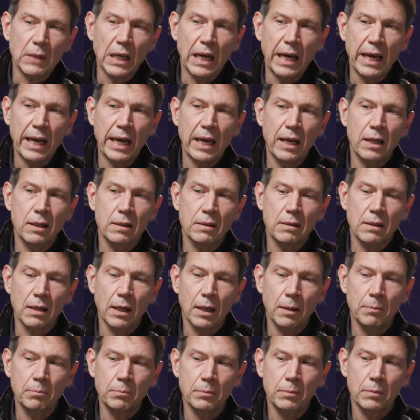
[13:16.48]
And
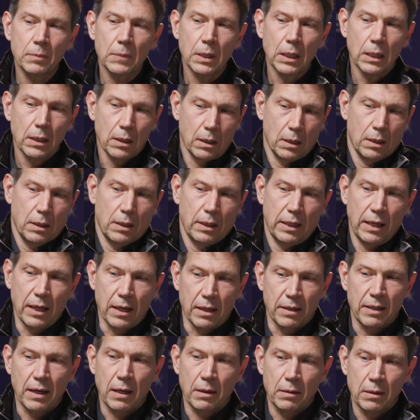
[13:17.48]

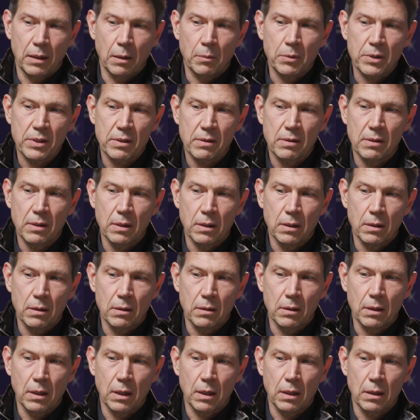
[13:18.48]
that was
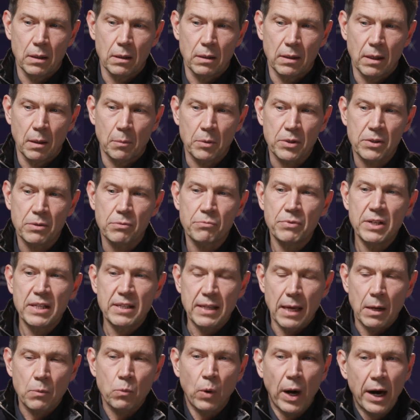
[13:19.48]
the
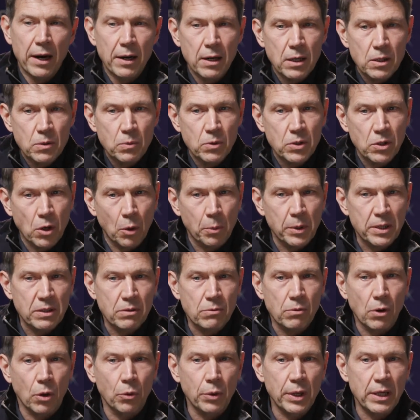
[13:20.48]
reason. And wireless was always
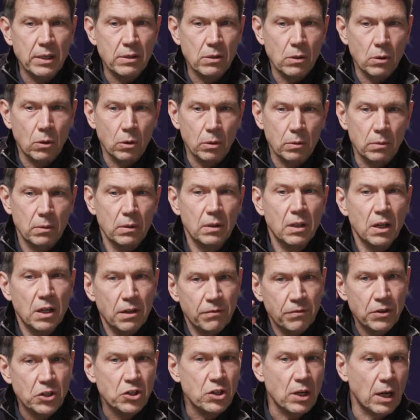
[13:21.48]
growing, so the
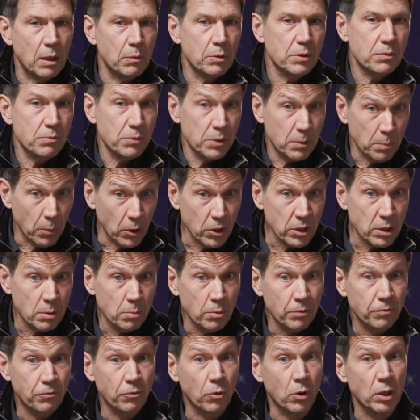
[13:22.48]
division I was
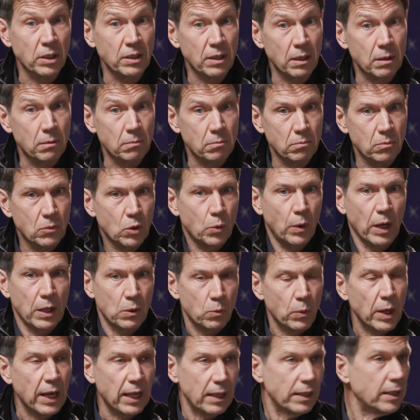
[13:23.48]
responsible for did
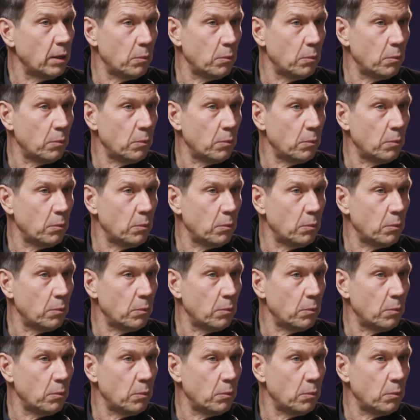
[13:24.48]
quite well.